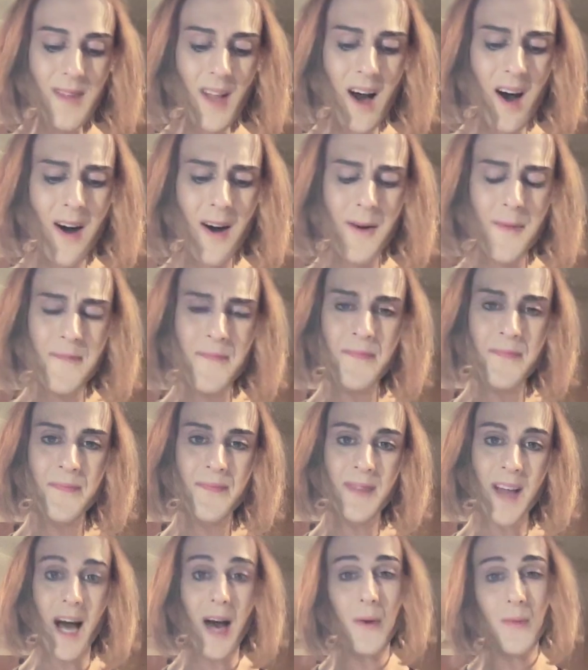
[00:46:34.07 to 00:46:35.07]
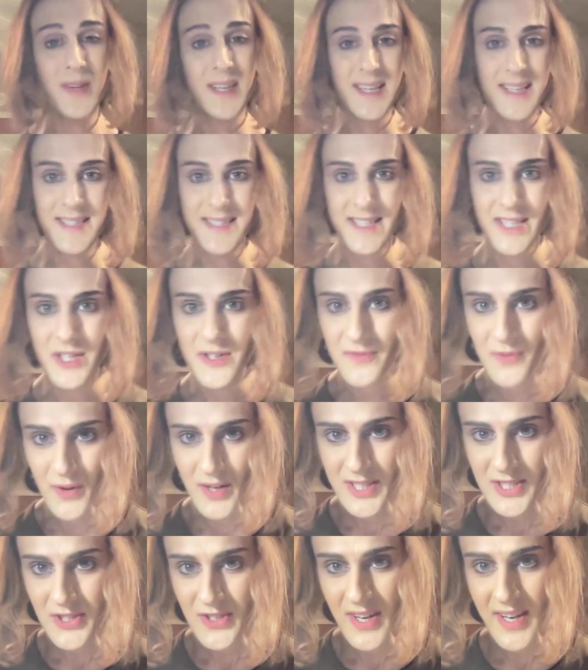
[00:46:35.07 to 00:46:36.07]
I want to continue
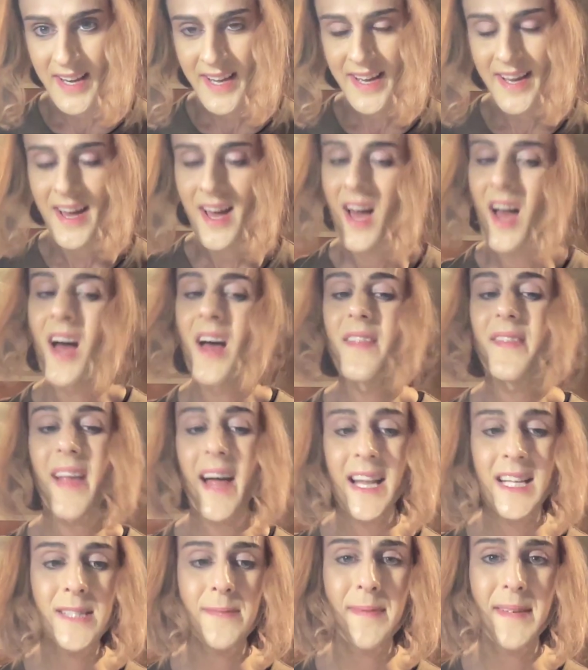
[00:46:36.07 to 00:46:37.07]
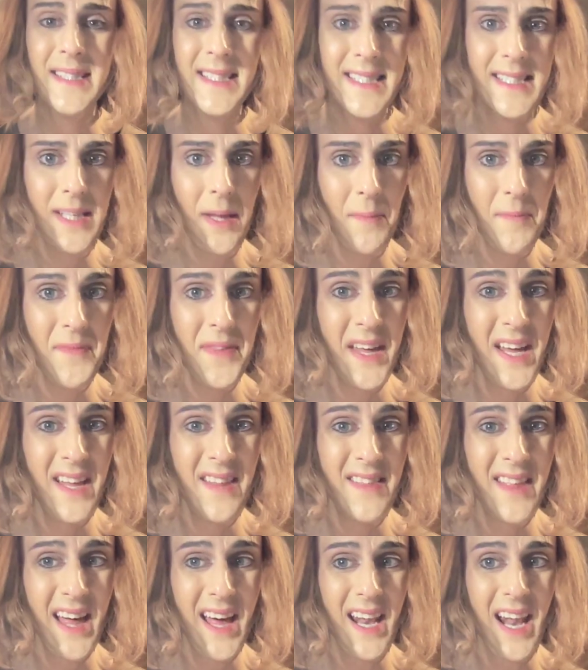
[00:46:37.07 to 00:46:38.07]
voice training. That has been
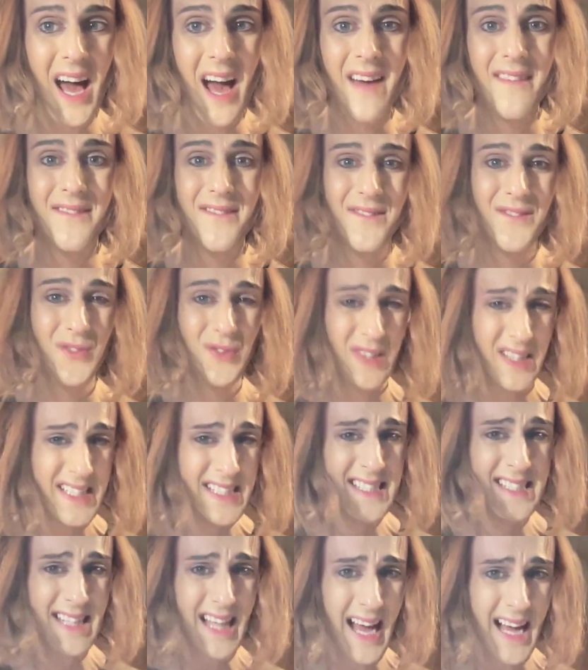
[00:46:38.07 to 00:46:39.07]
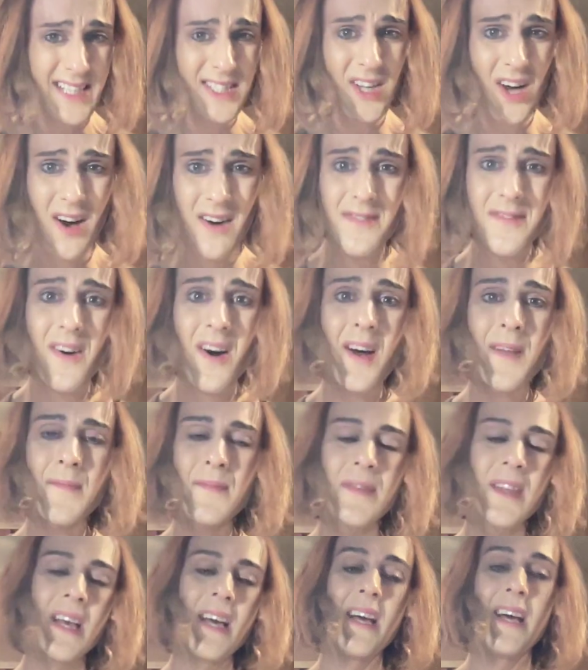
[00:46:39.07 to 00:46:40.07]
something that I've really slacked off on.
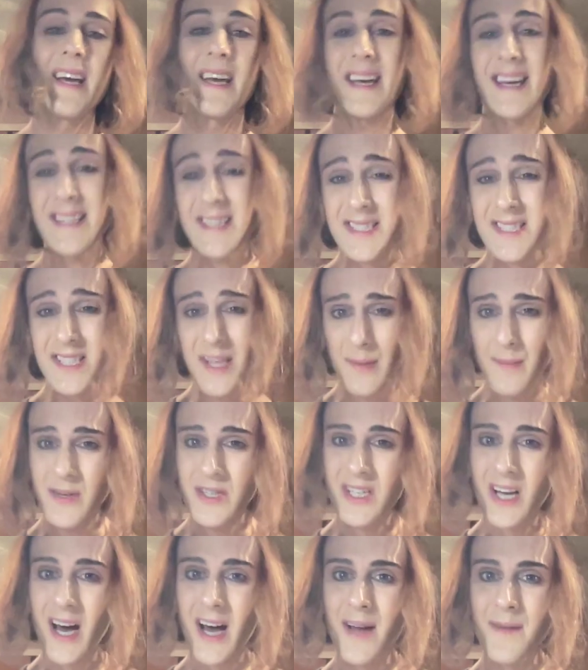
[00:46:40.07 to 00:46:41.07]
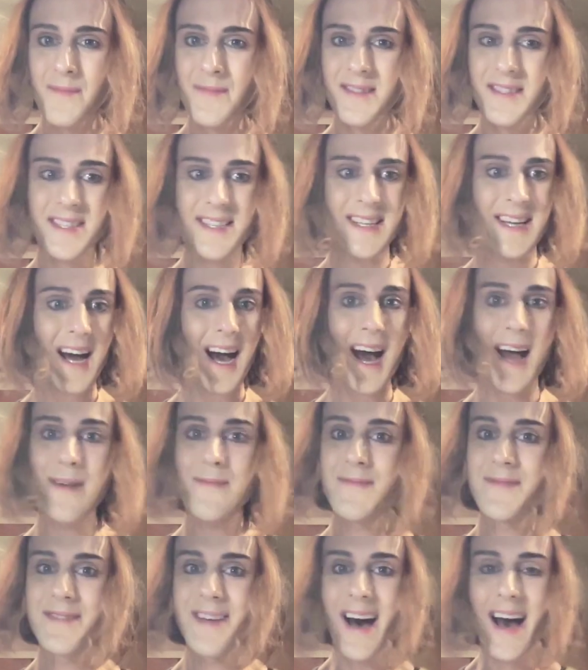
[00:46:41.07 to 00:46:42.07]
In the summertime,
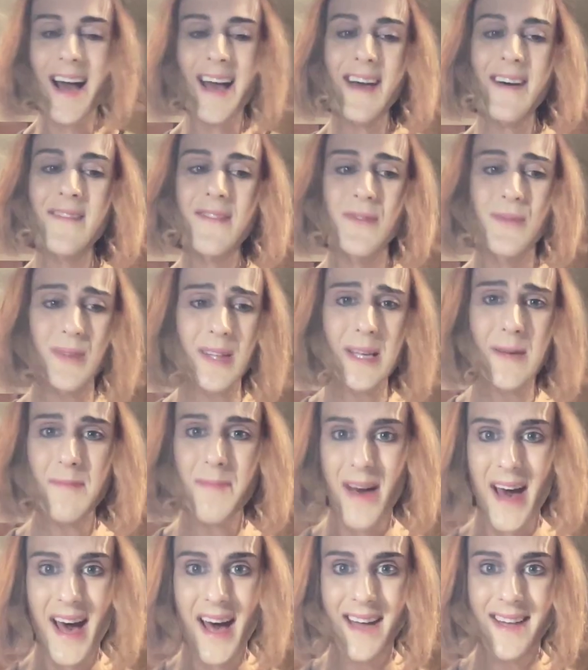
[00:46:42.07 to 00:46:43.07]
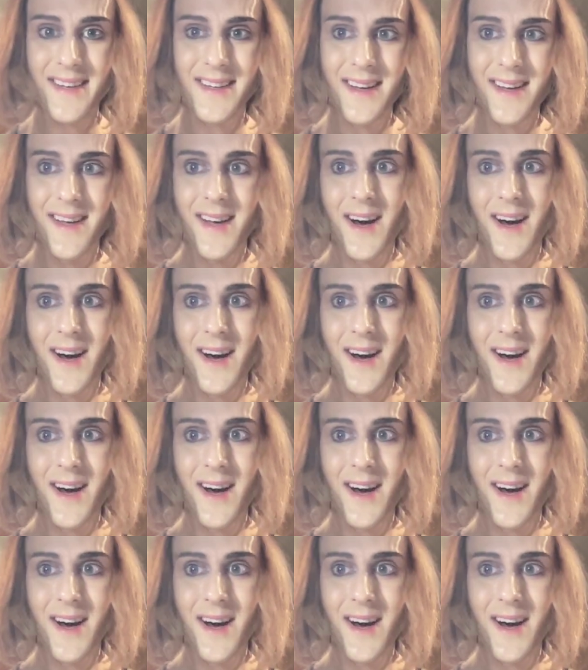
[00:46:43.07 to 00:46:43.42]
I have really bad